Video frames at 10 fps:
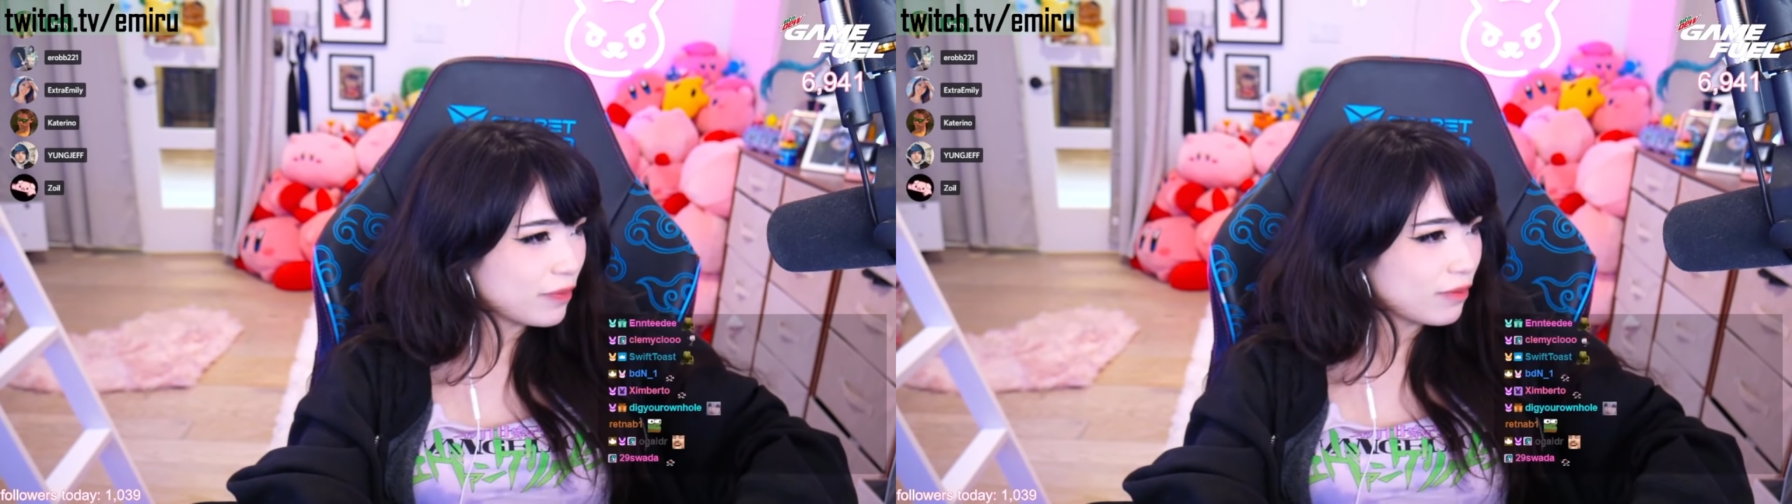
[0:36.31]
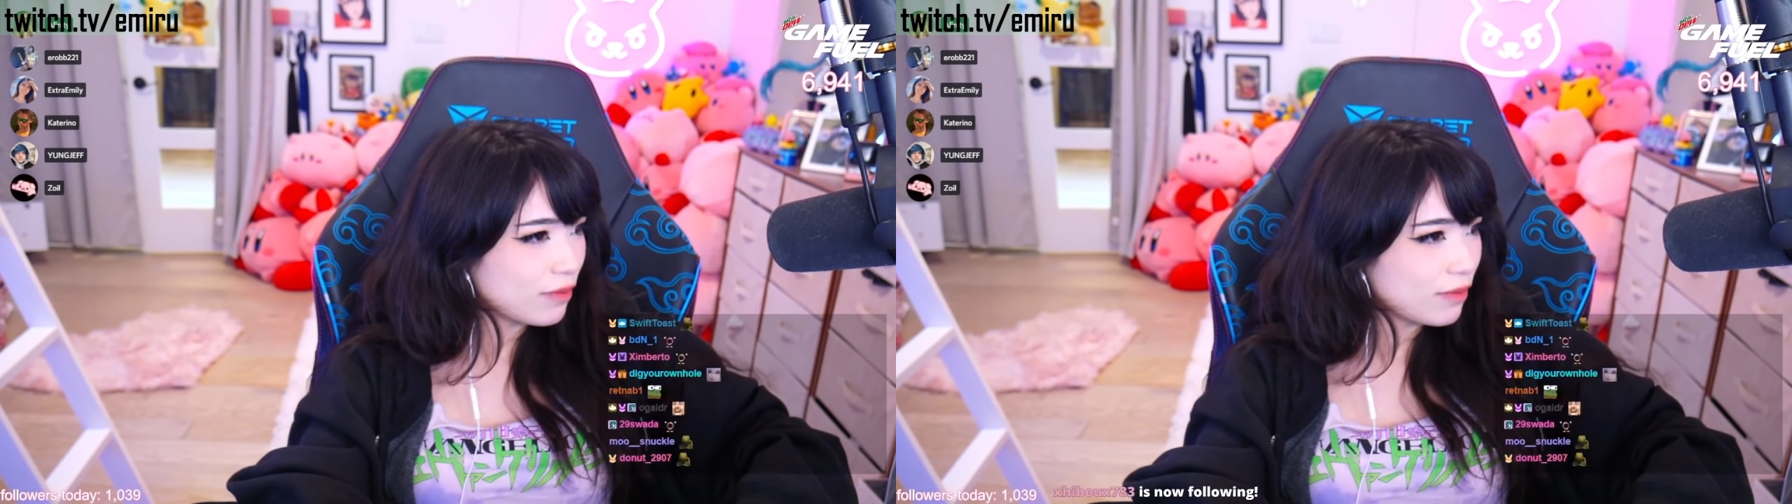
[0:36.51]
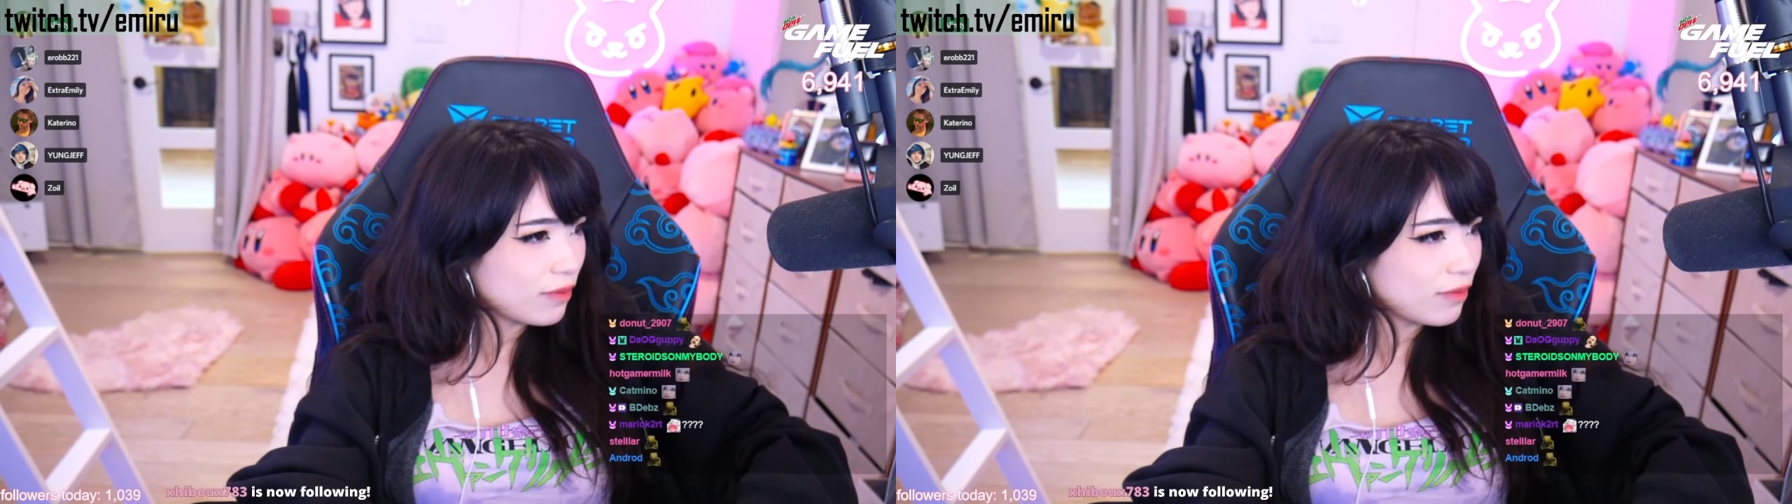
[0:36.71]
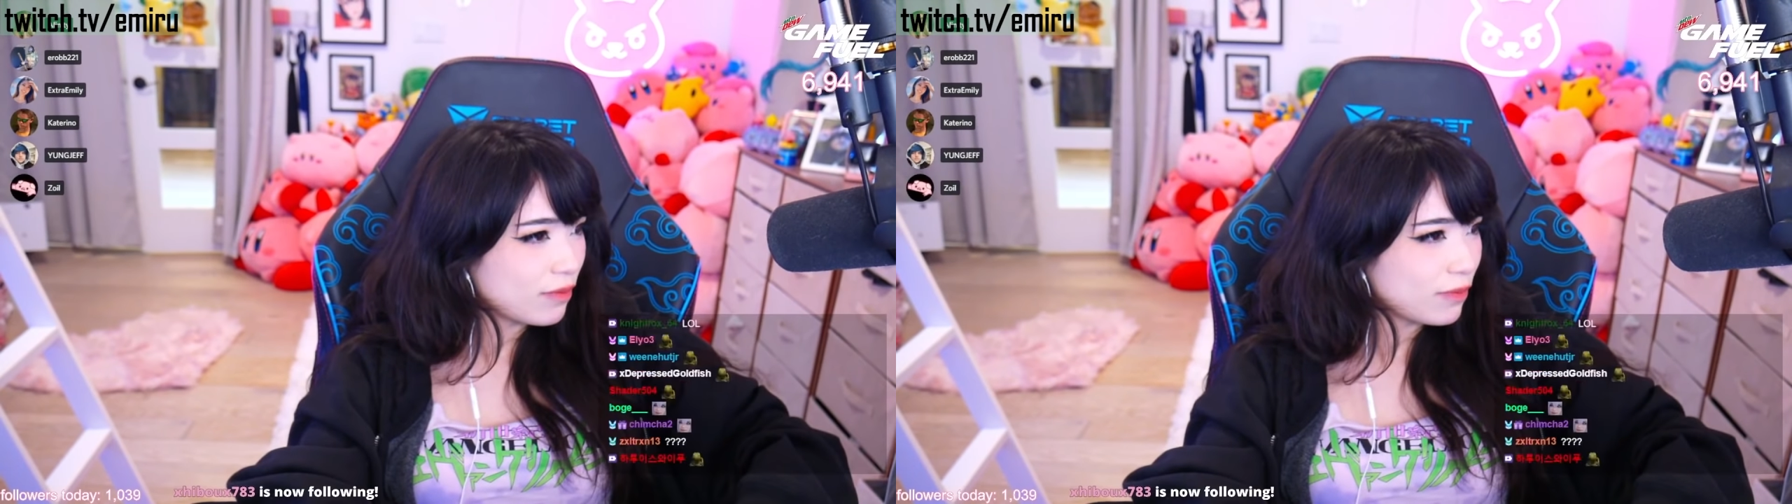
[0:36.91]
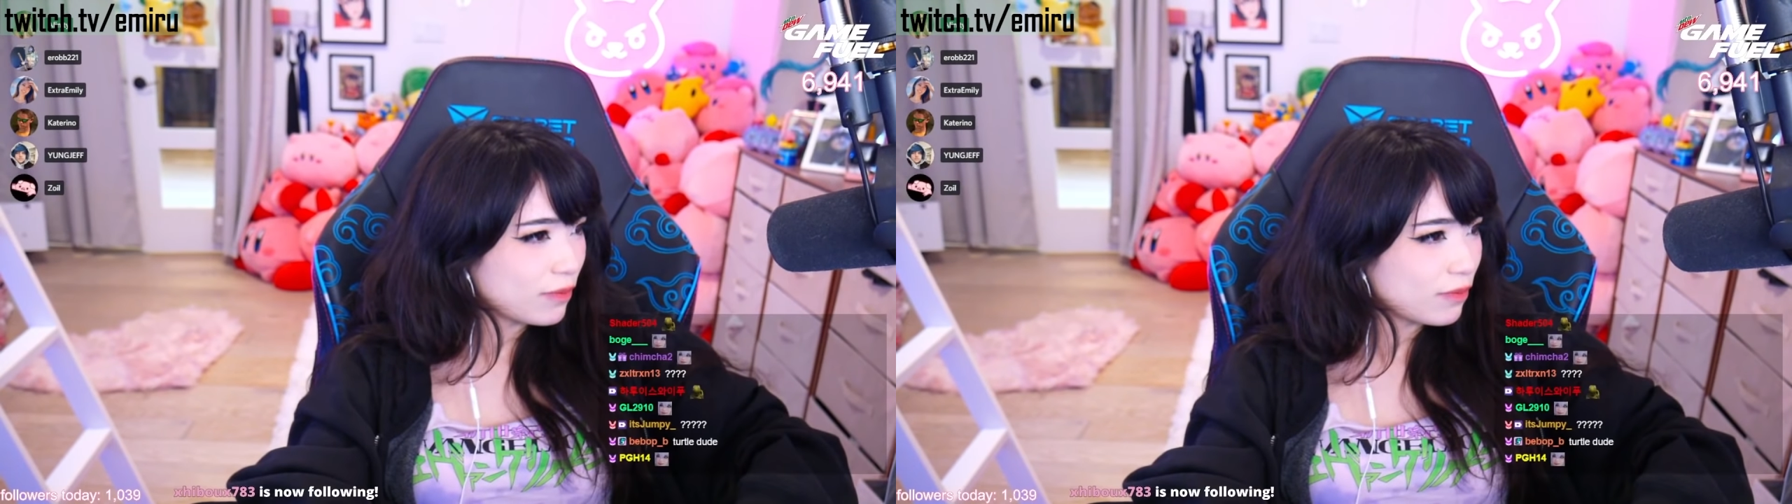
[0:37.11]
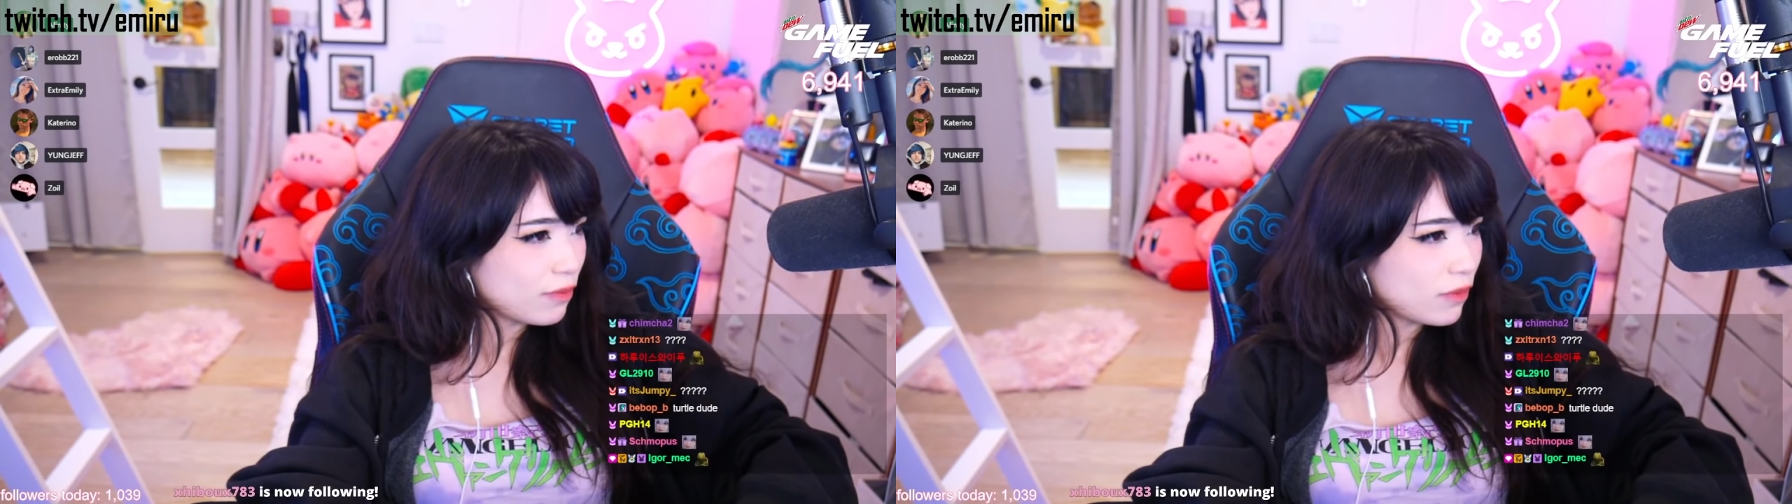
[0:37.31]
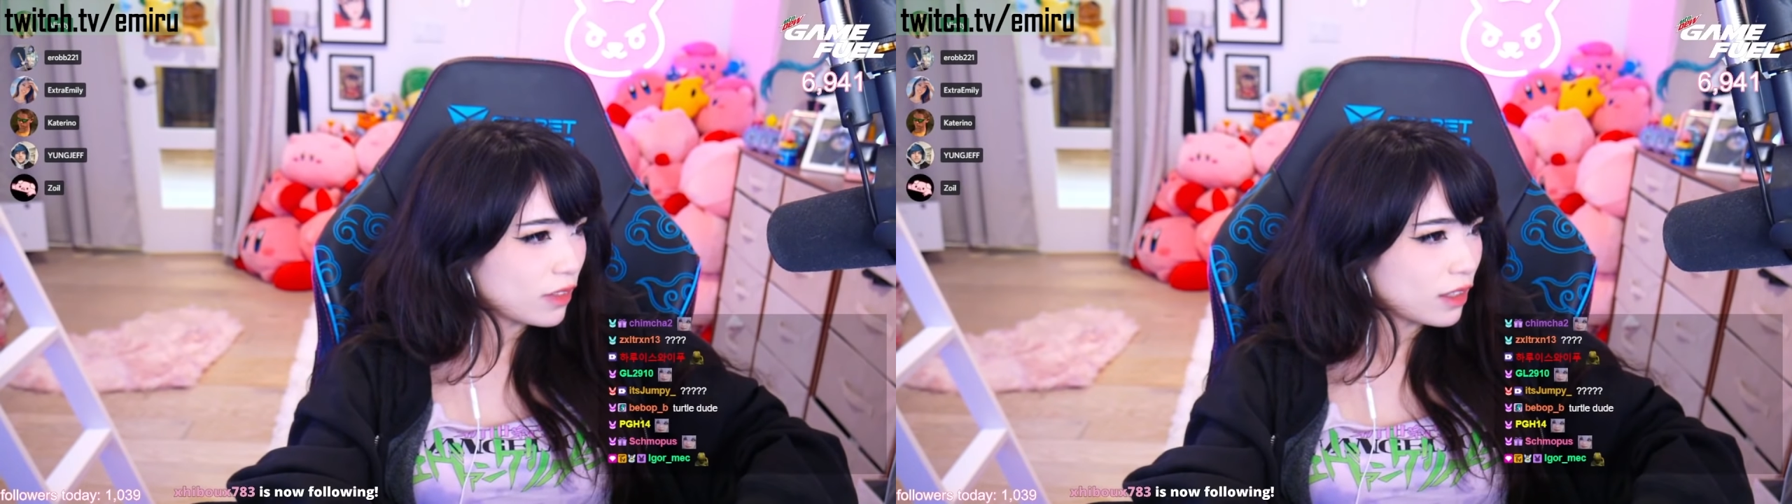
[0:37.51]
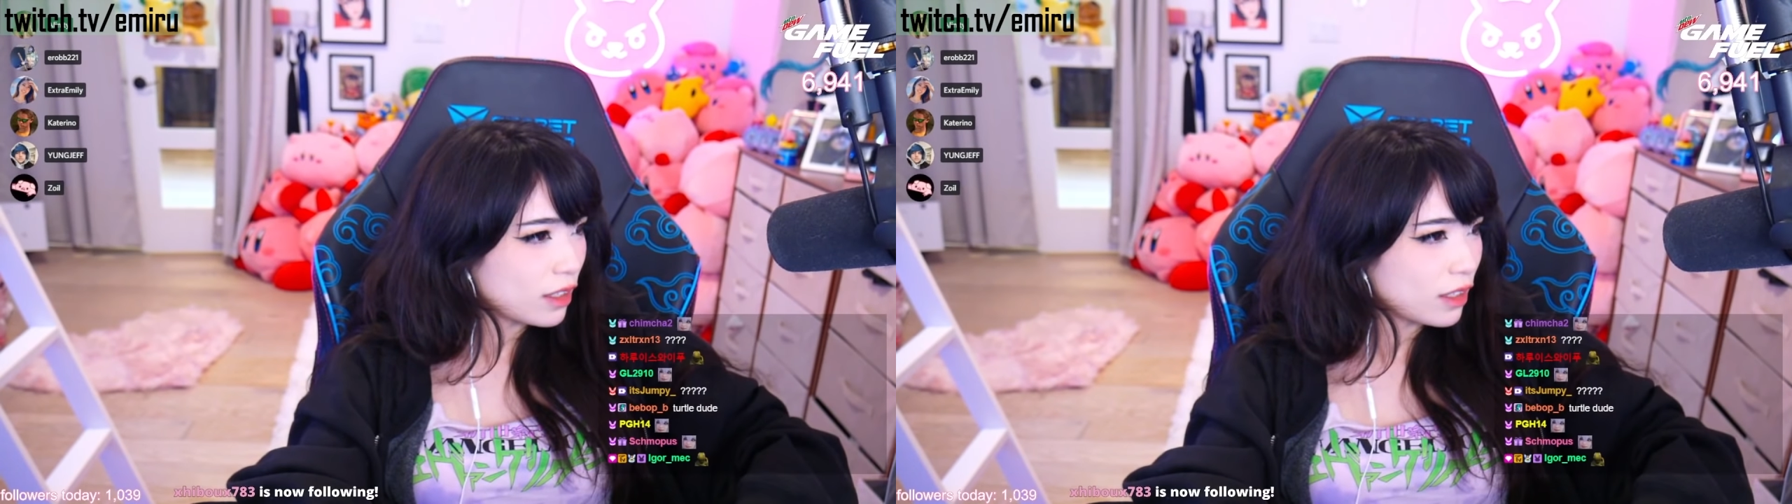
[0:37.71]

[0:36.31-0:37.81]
Here, Emiru, you're she's on.